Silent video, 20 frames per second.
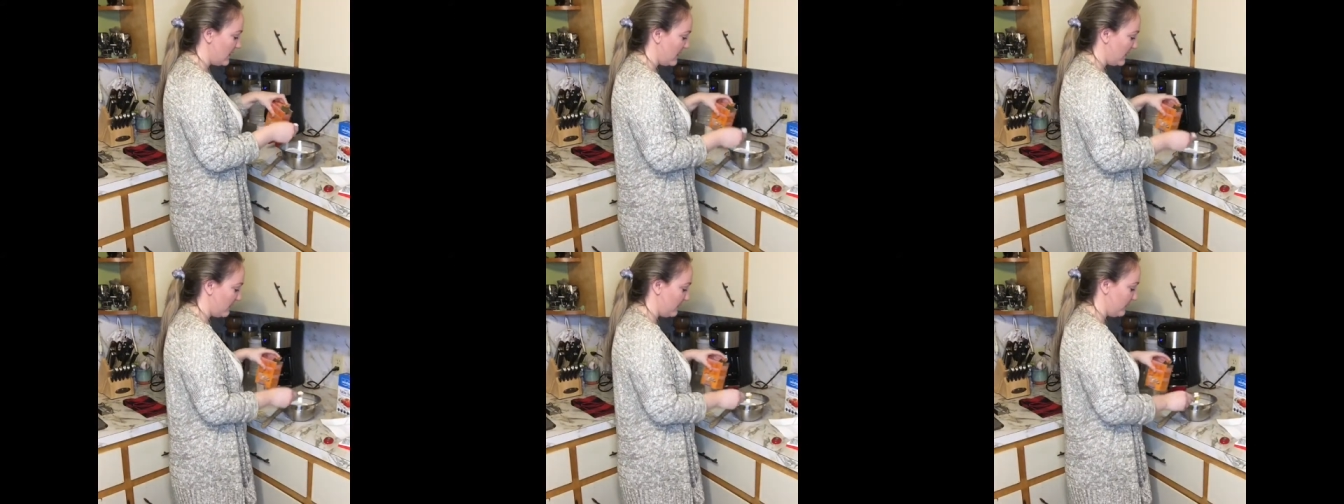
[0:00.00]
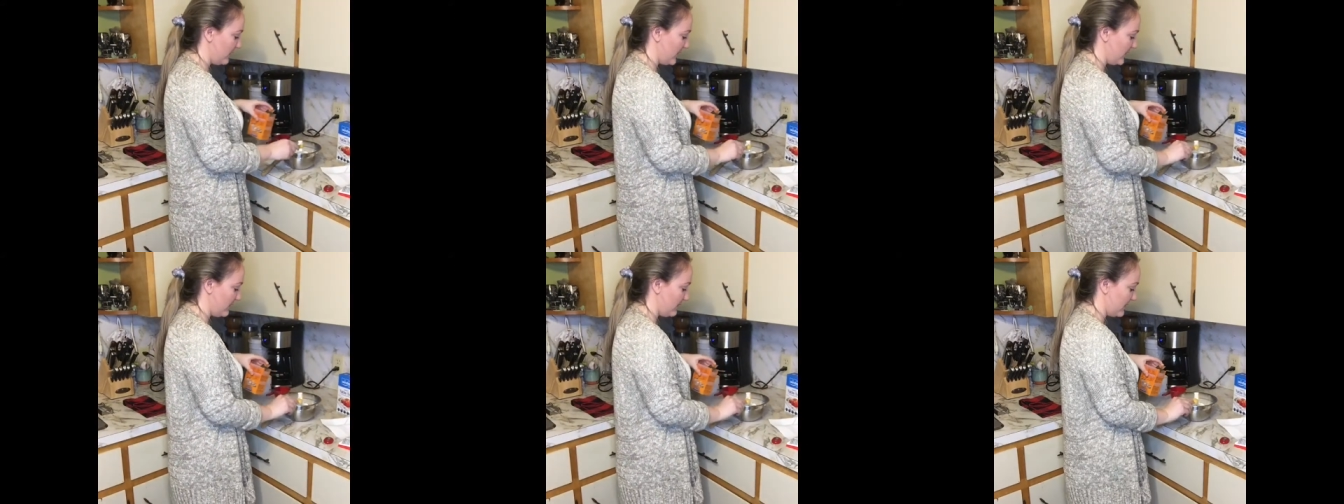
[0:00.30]
I'm
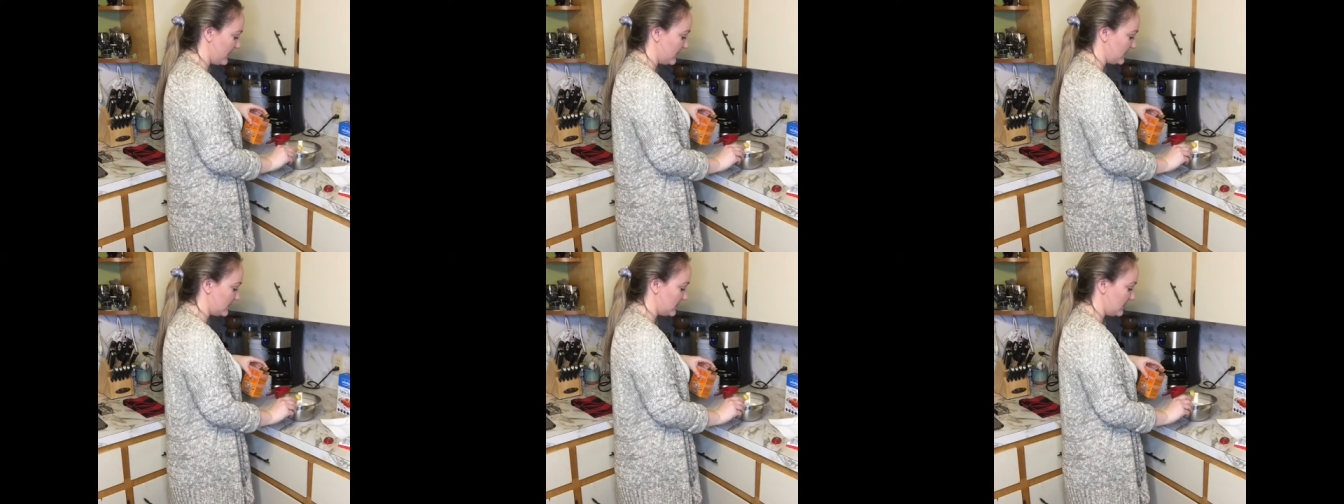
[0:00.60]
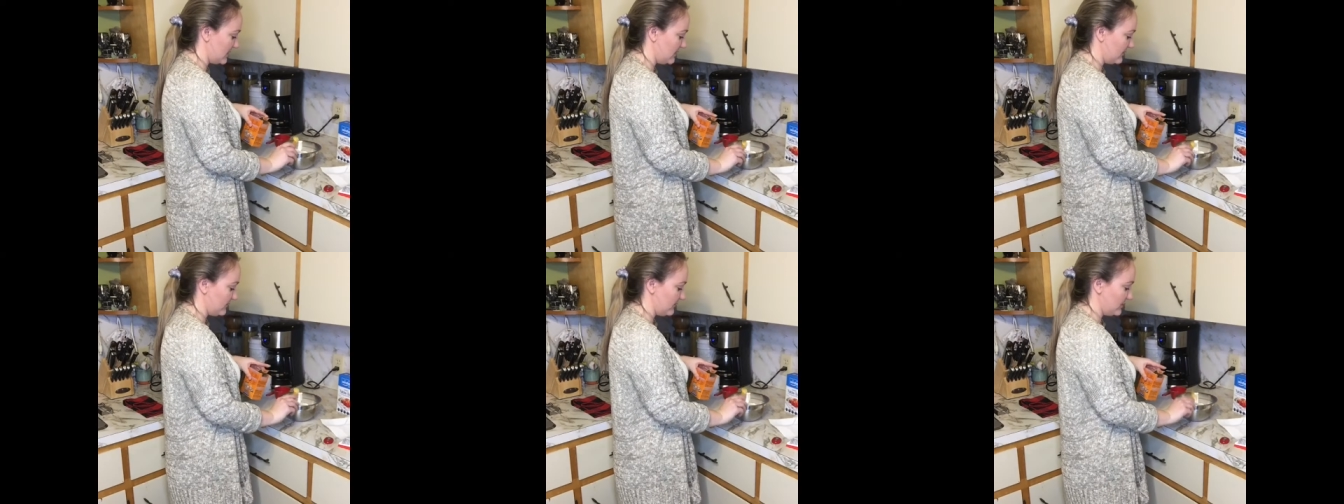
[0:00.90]
very much,
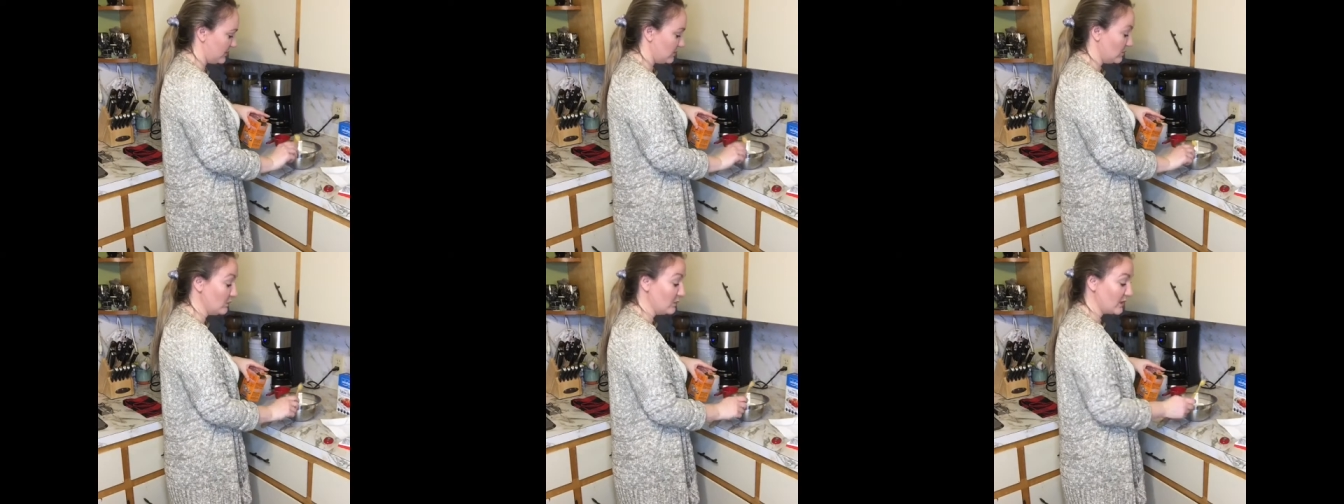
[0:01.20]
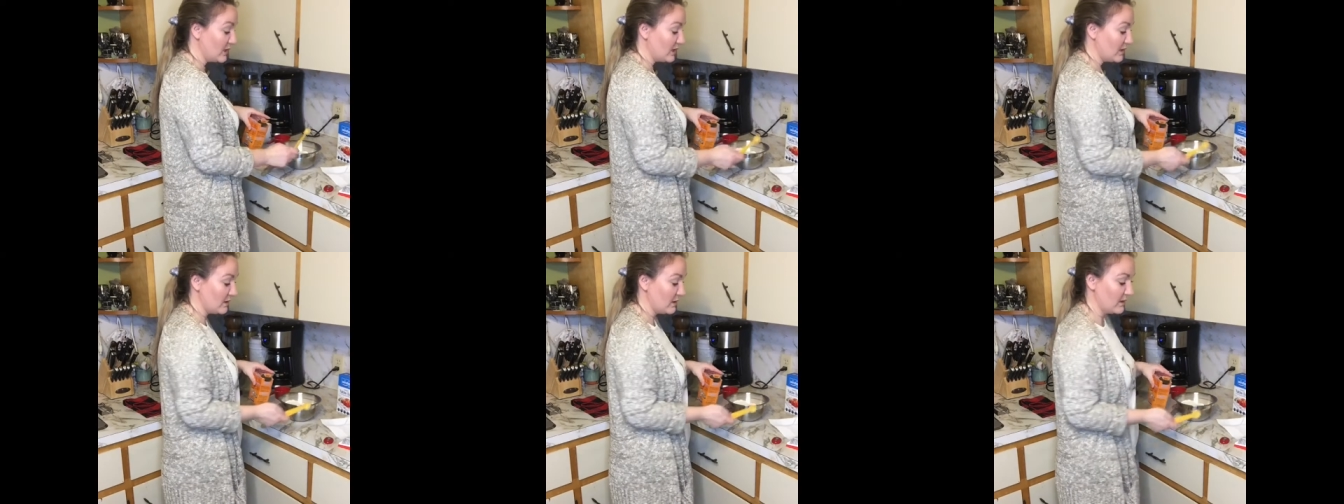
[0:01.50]
if you
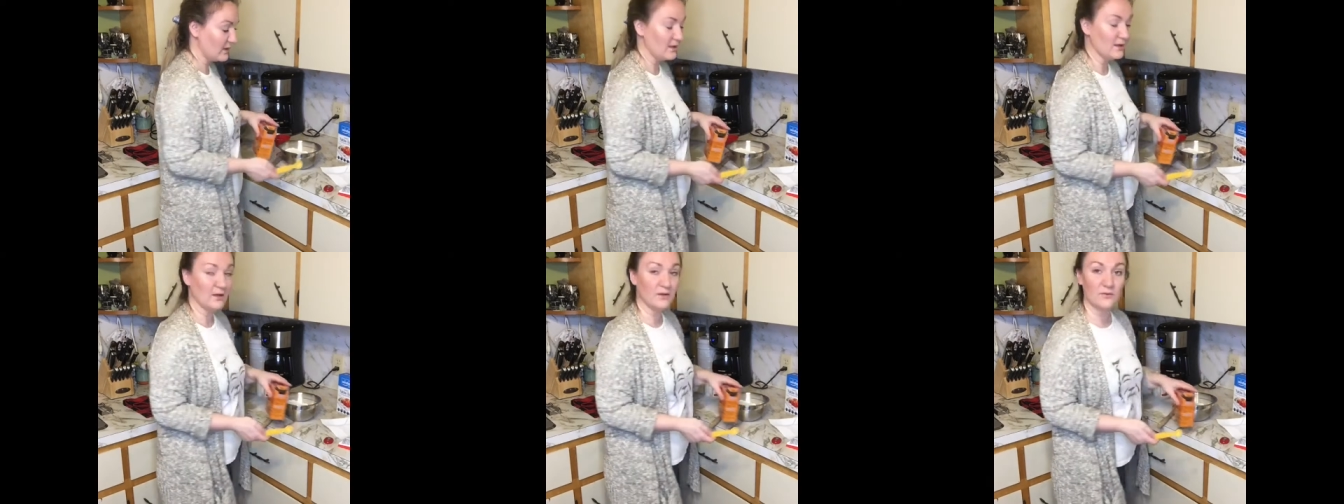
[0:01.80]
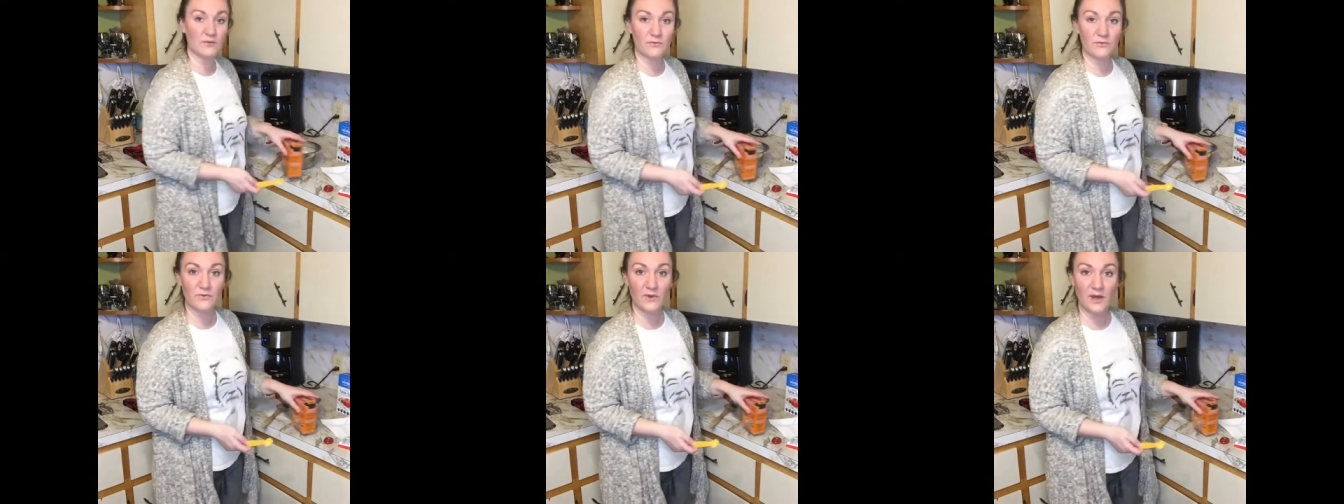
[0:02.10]

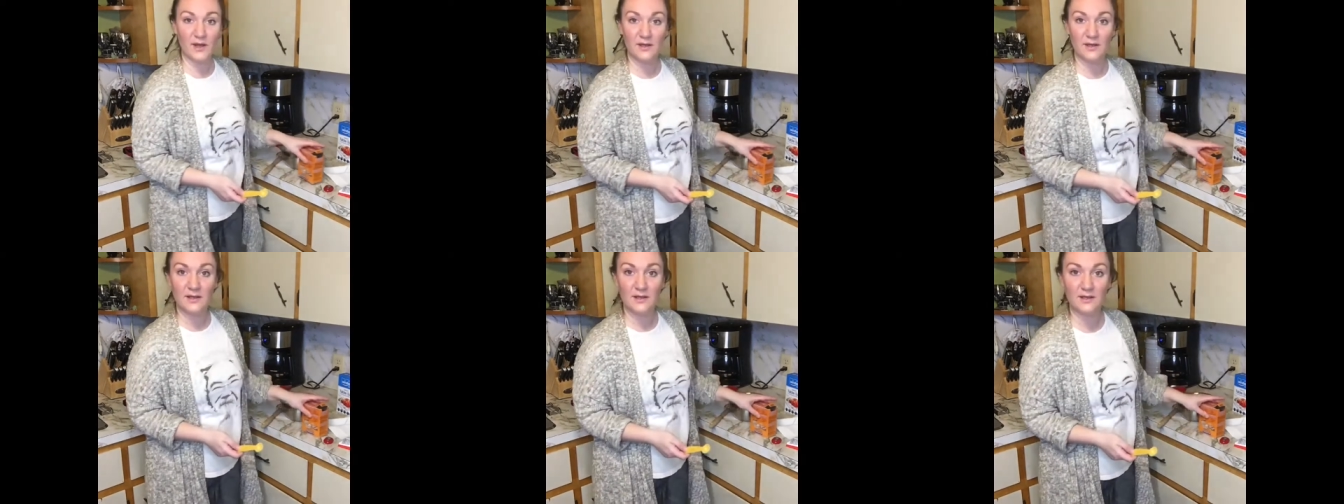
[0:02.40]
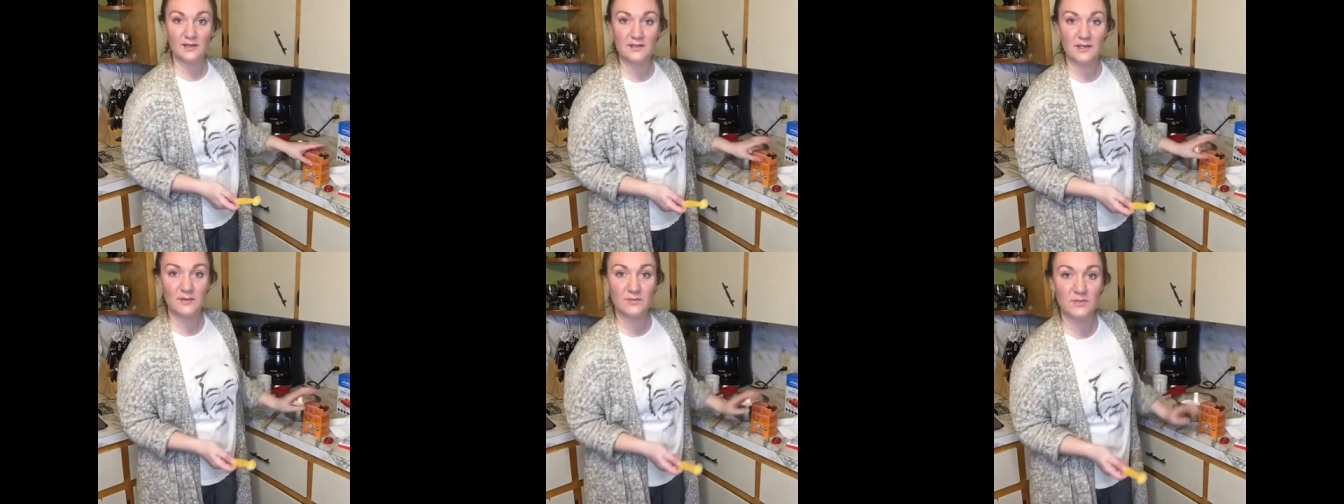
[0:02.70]
can find a
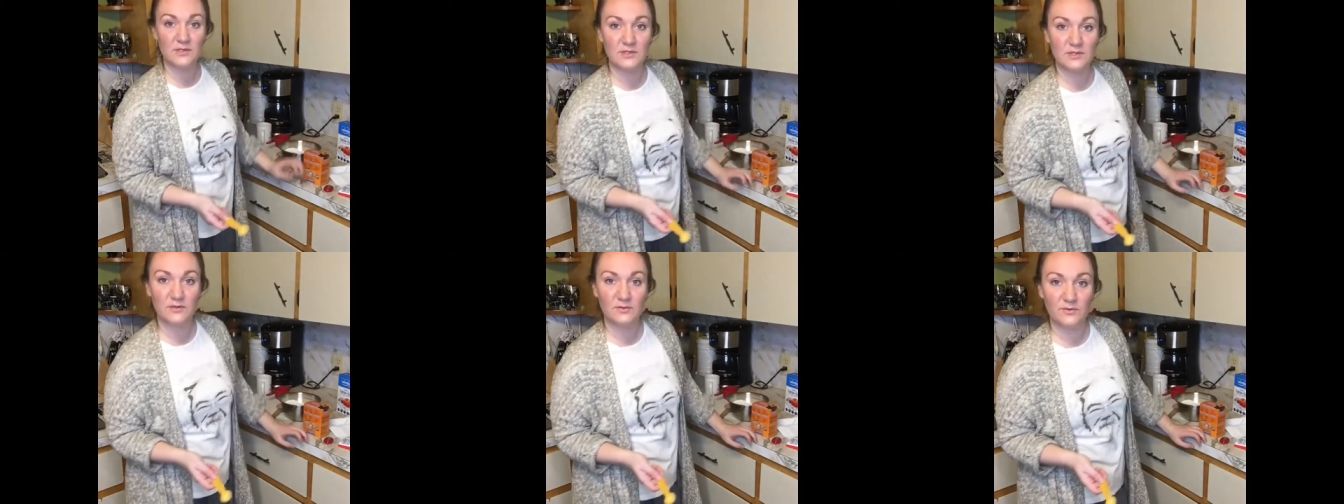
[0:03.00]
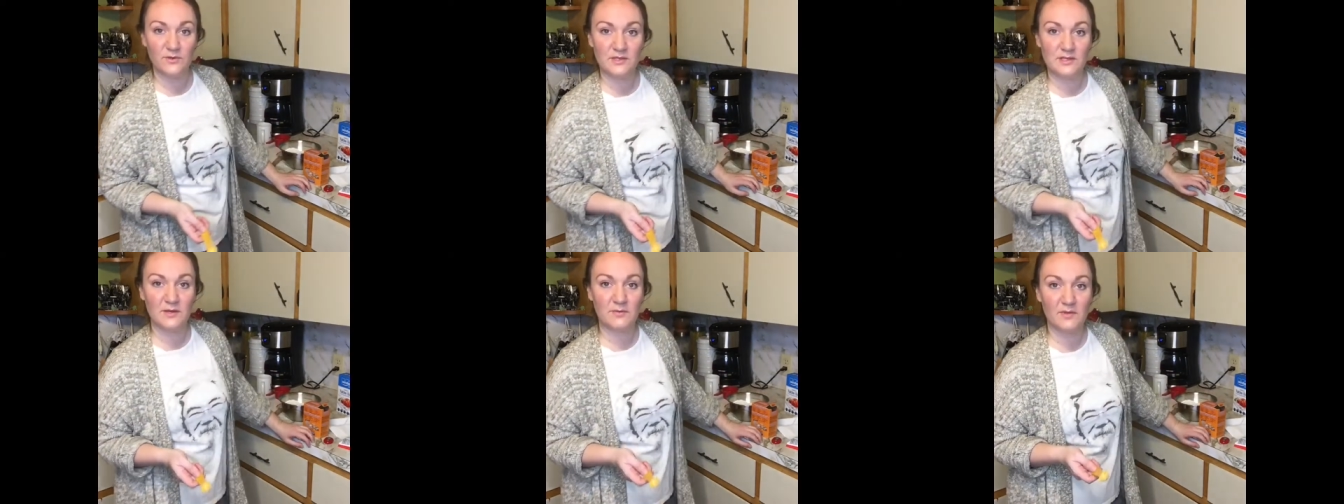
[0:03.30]
substitute
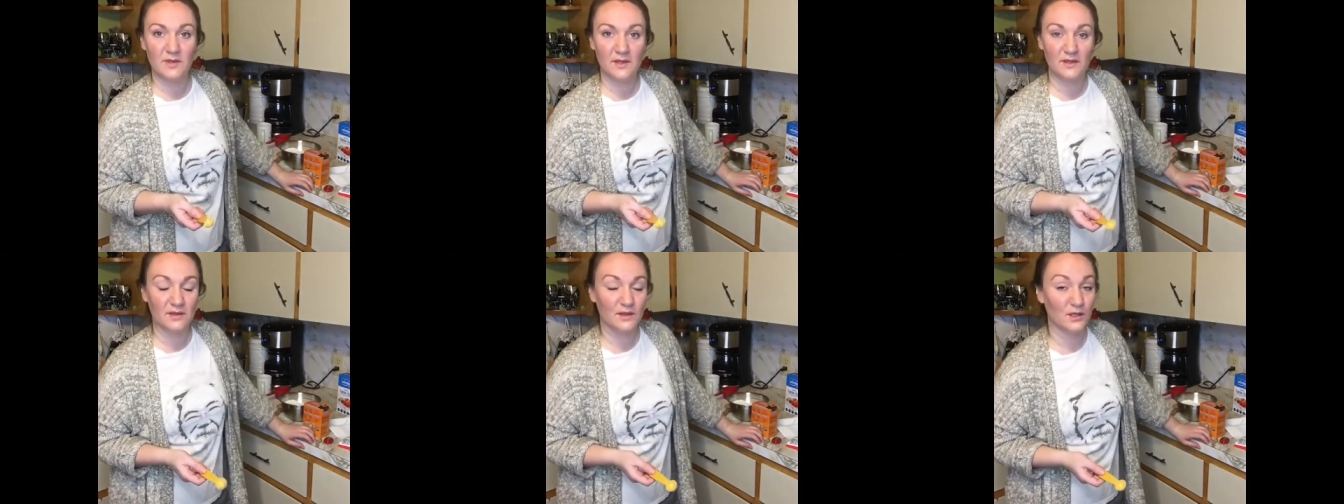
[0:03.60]
for something,